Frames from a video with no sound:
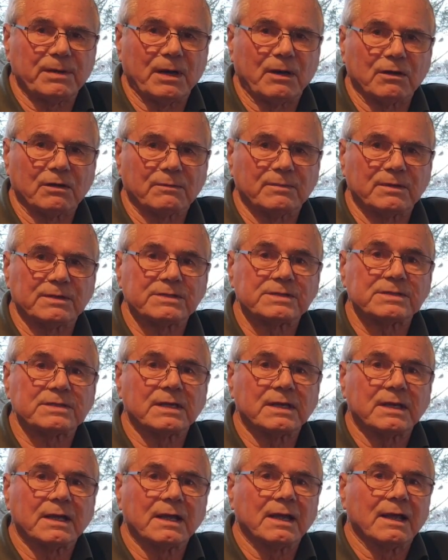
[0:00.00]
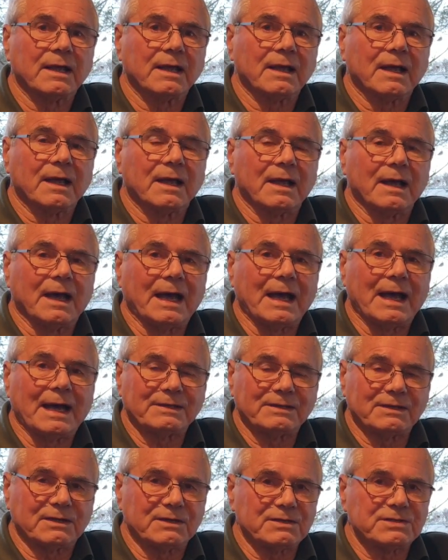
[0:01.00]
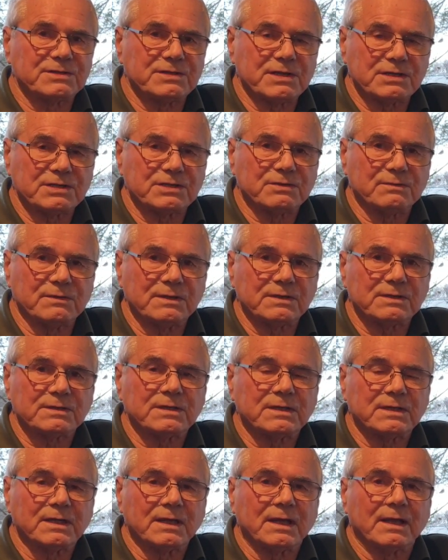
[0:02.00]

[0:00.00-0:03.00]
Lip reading: Parliament and the constituent,